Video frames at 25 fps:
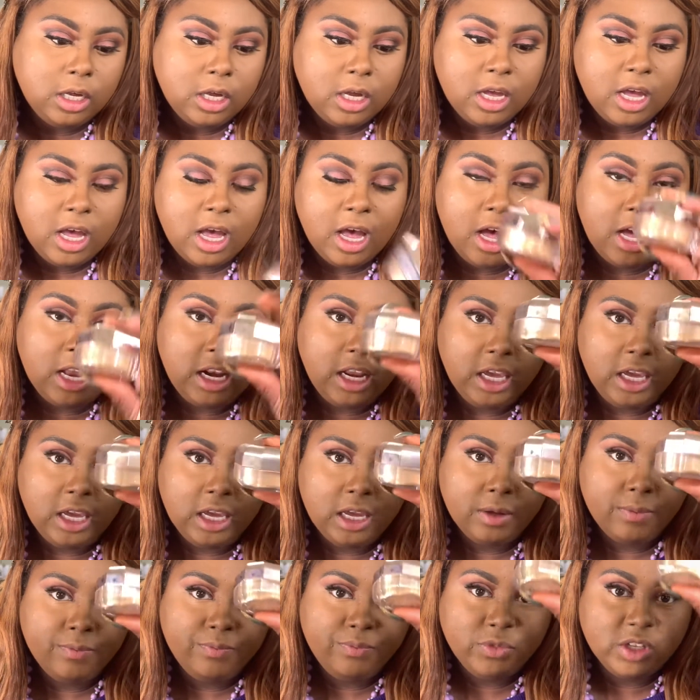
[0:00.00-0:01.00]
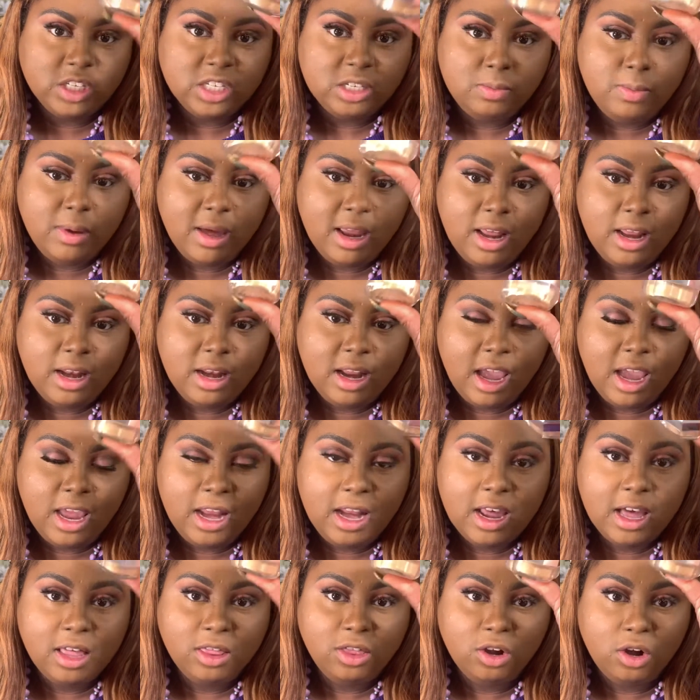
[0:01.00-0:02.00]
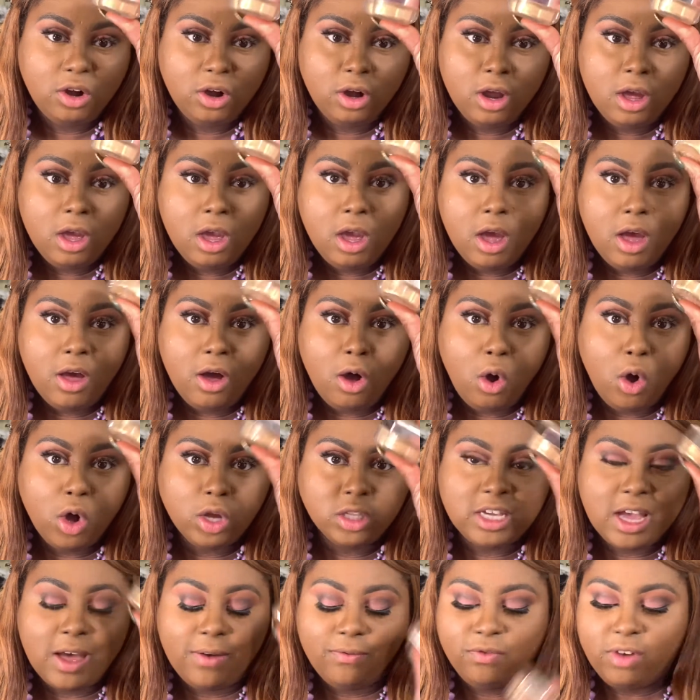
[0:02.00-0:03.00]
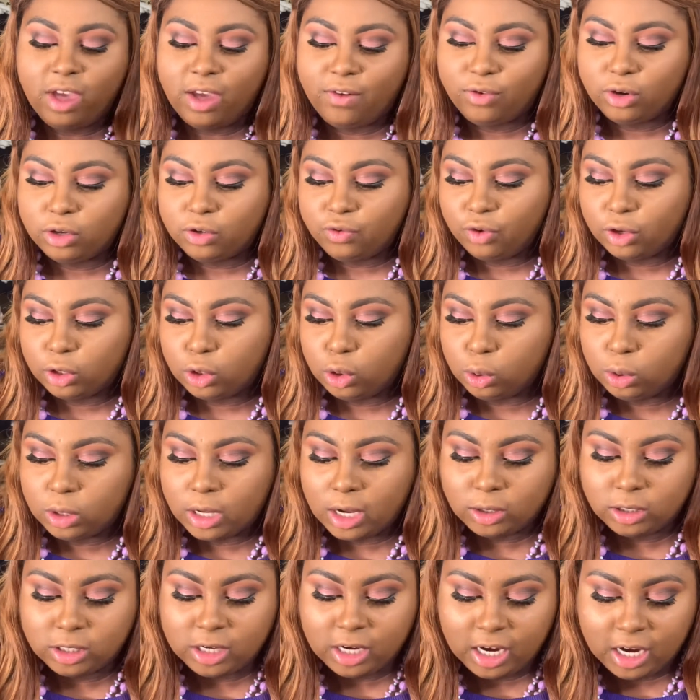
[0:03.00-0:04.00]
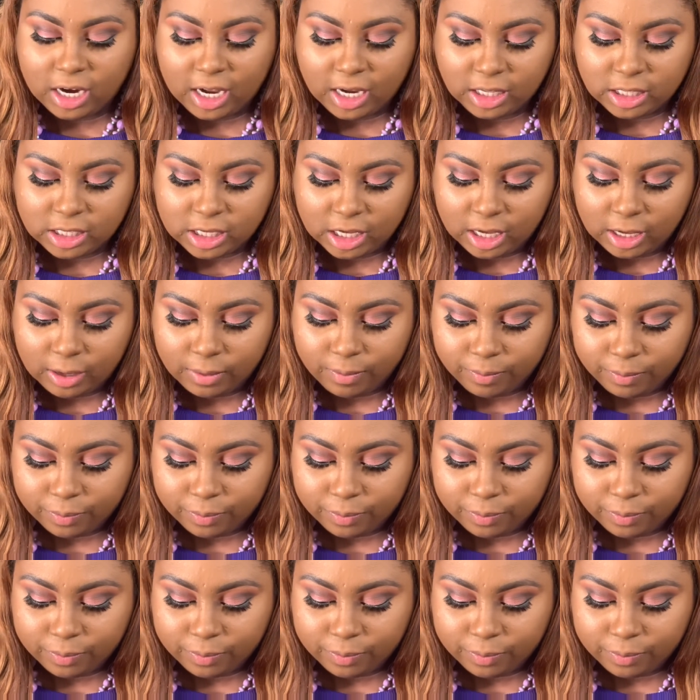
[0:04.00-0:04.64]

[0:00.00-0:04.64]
Honey. It's been another all-time favorites for 2019.